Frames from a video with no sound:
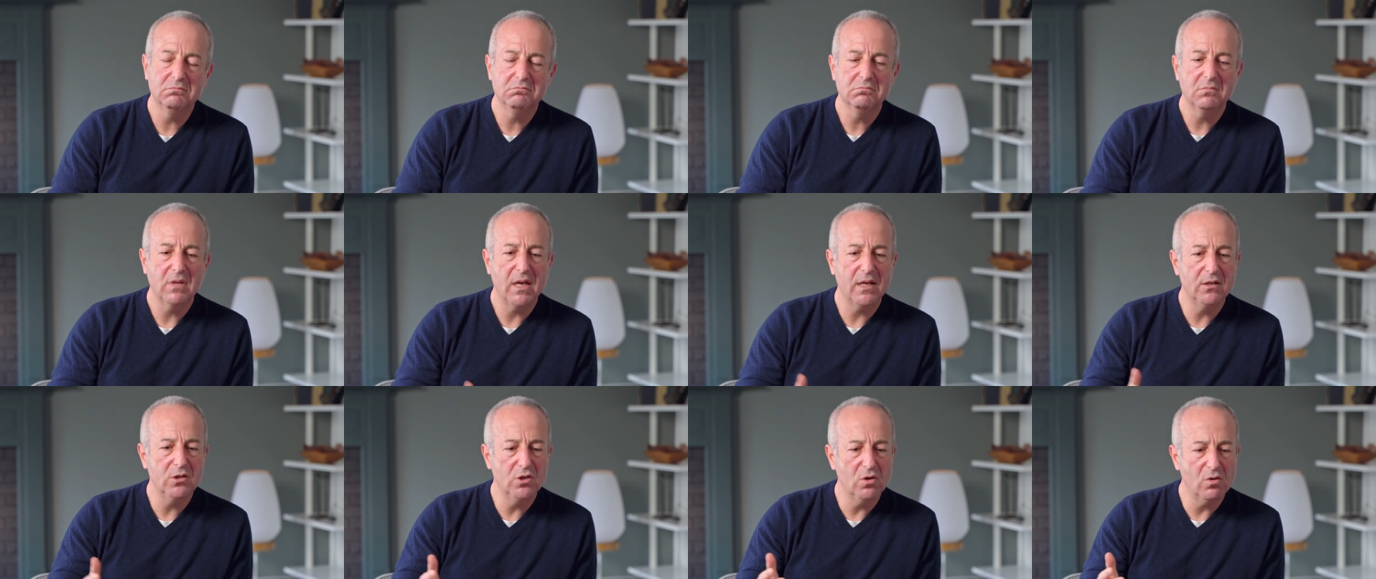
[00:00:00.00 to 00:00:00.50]

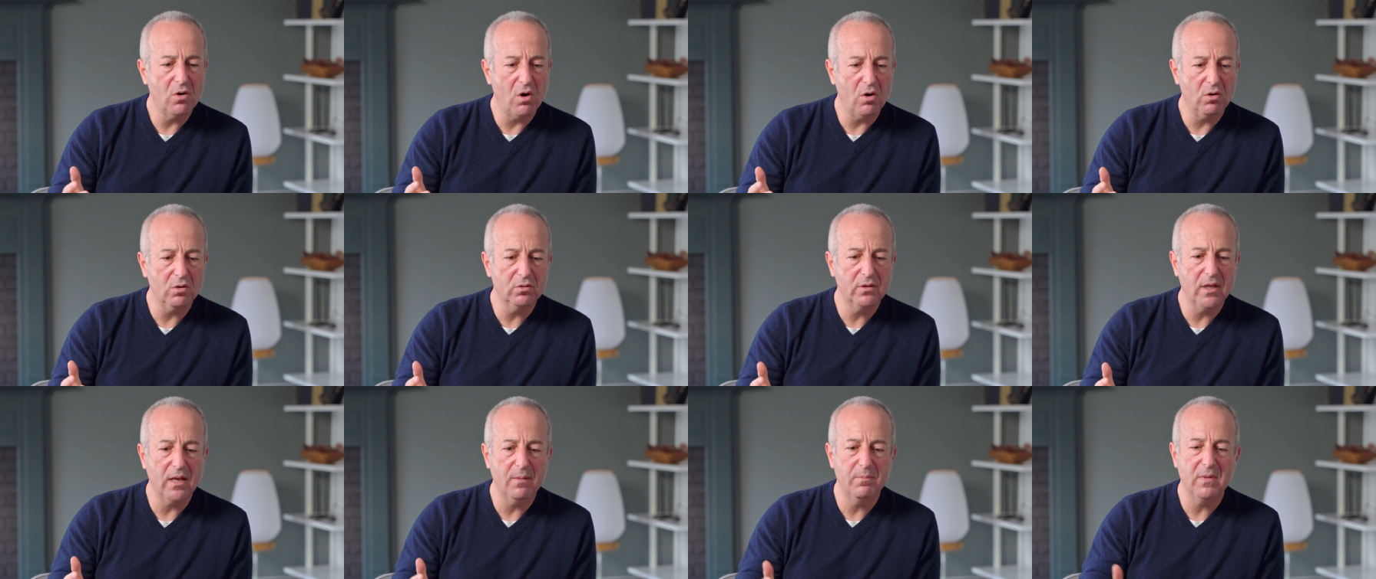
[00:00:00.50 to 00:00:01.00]
and you
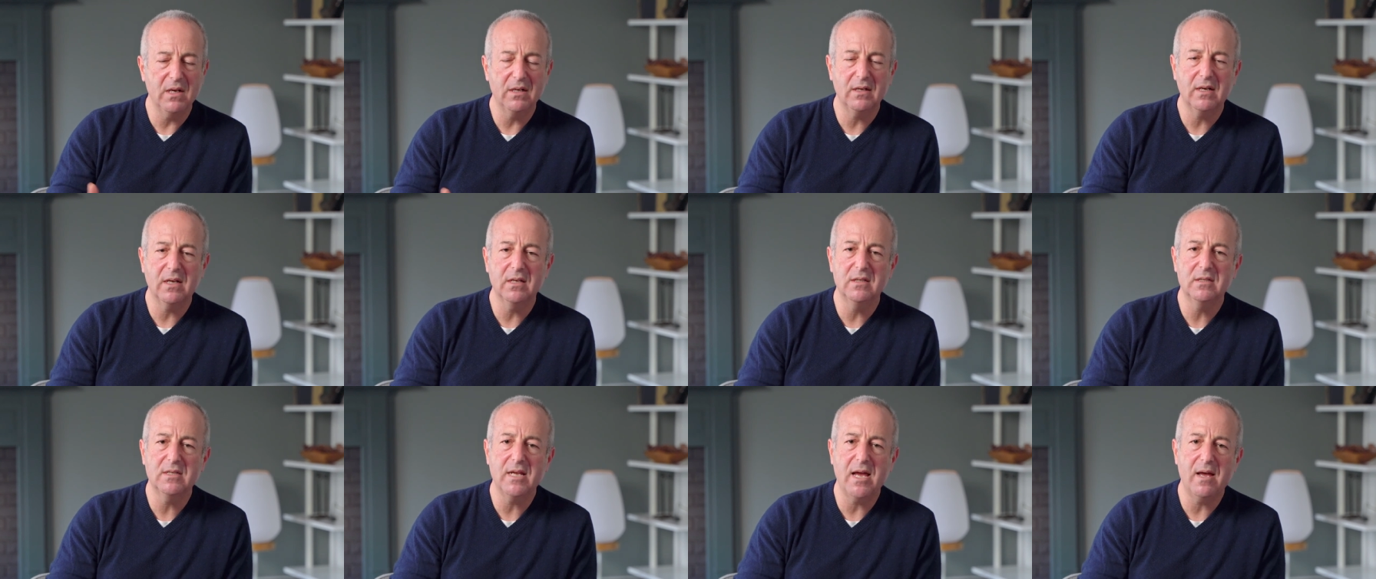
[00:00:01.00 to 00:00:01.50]
hold them in
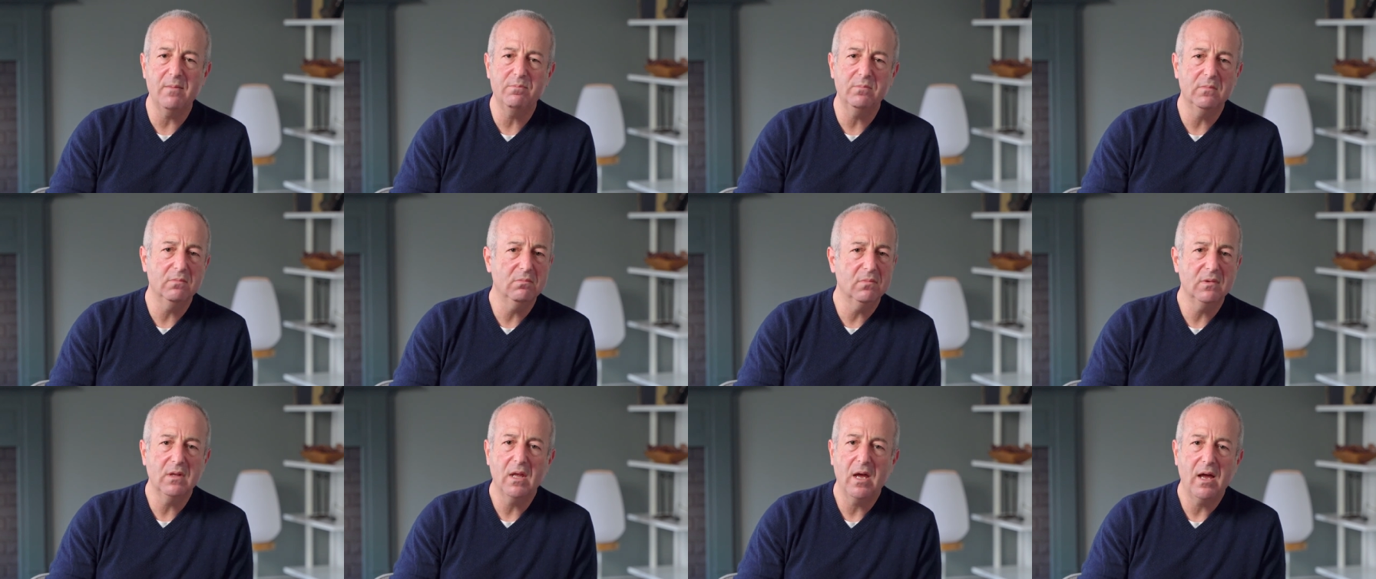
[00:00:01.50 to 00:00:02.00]
contempt,
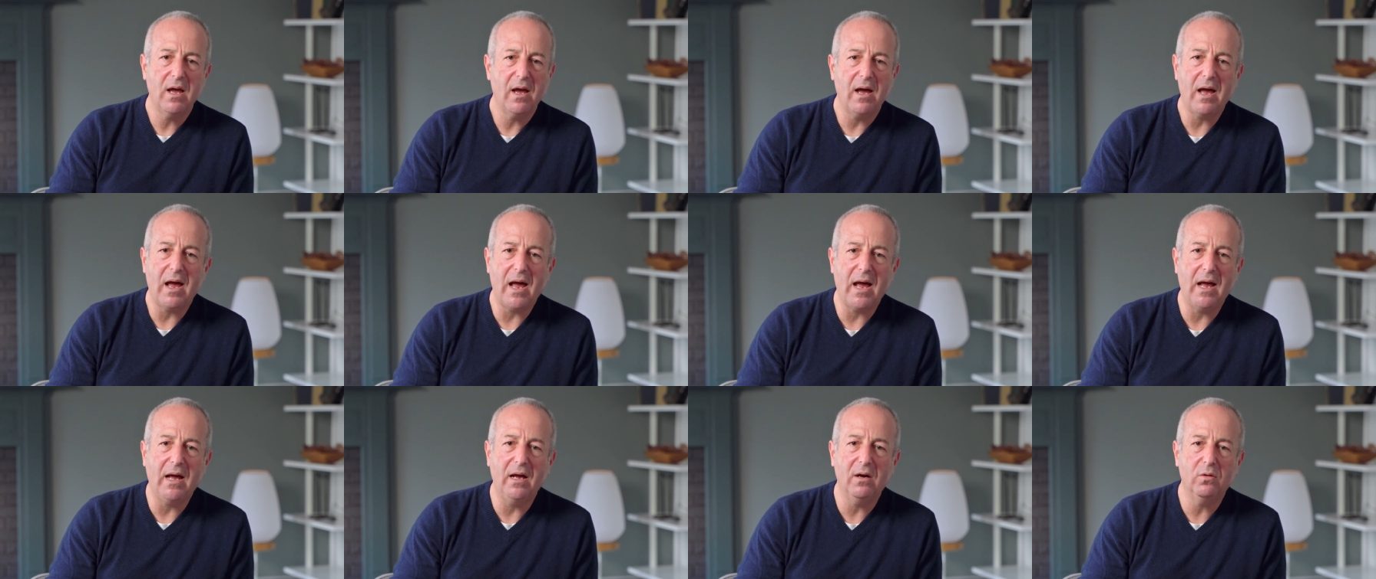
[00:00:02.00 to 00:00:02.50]

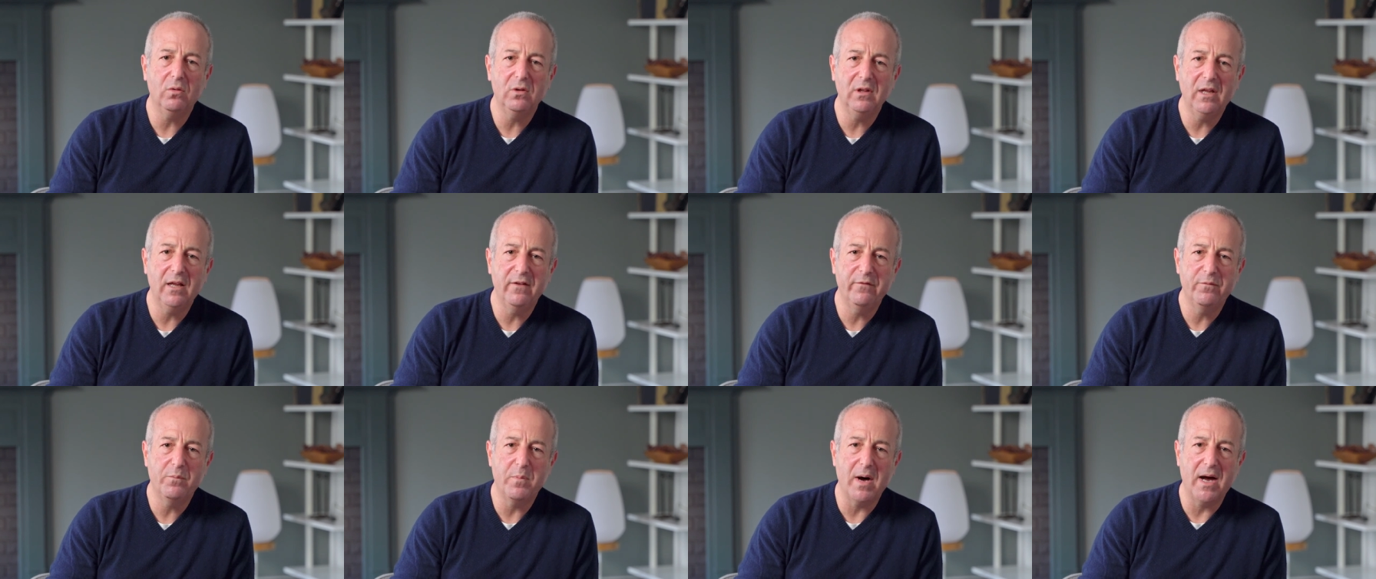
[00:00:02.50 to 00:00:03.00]
I will
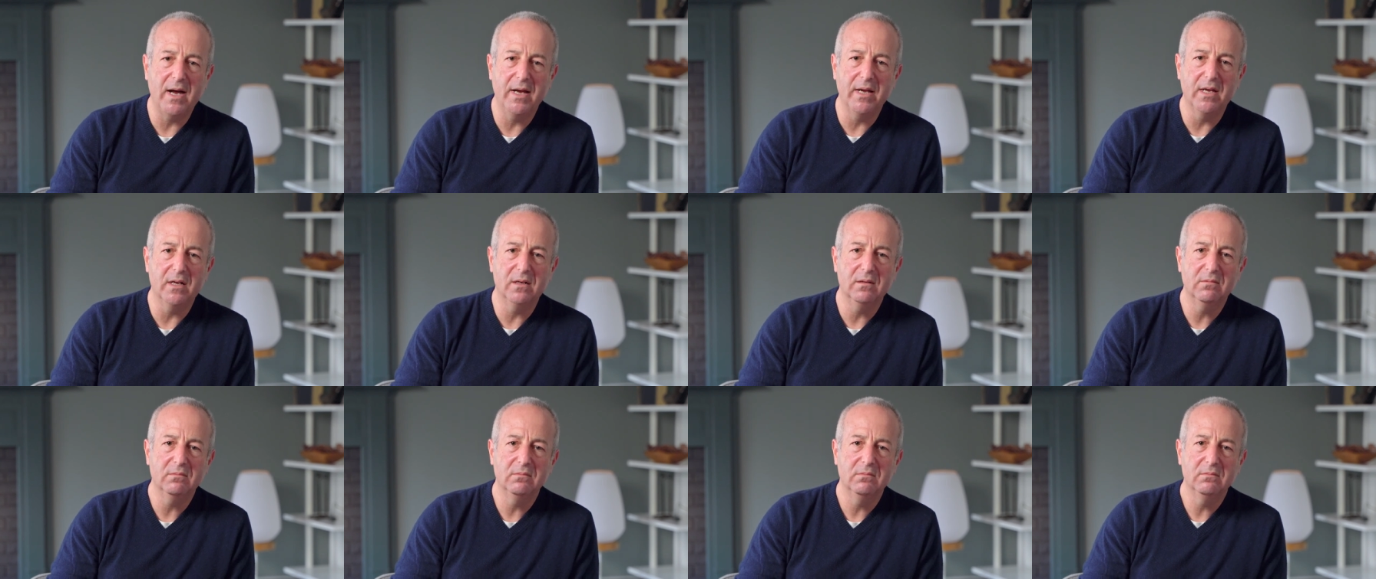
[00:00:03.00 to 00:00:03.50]
live by
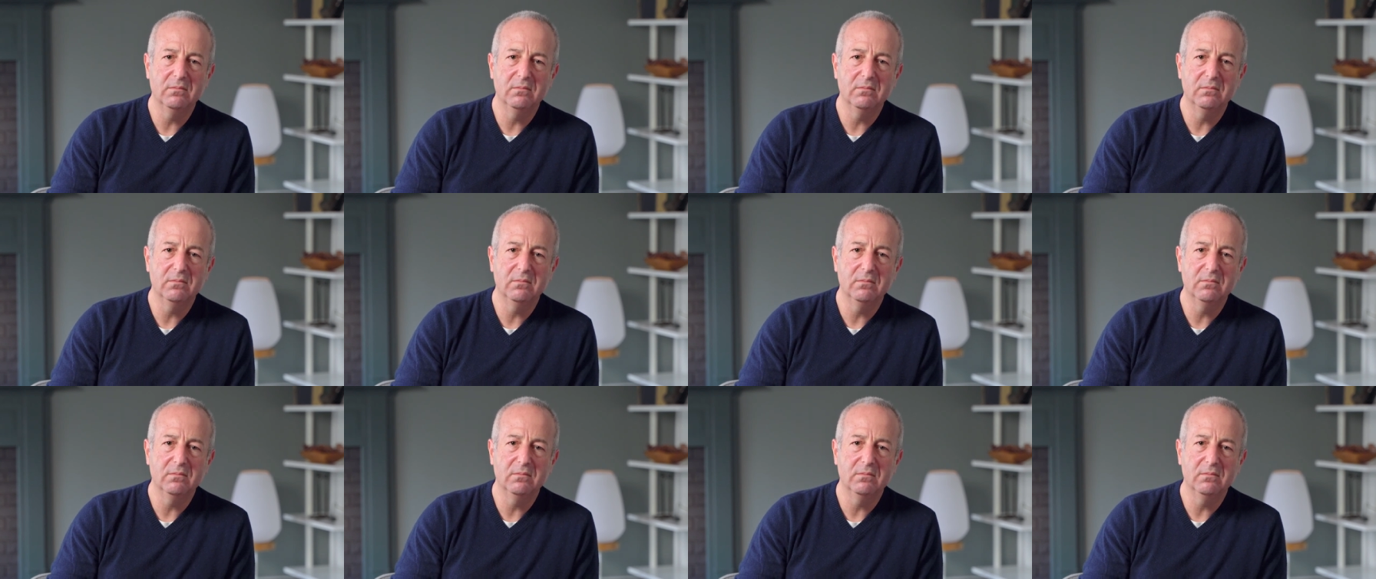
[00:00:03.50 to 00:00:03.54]
it.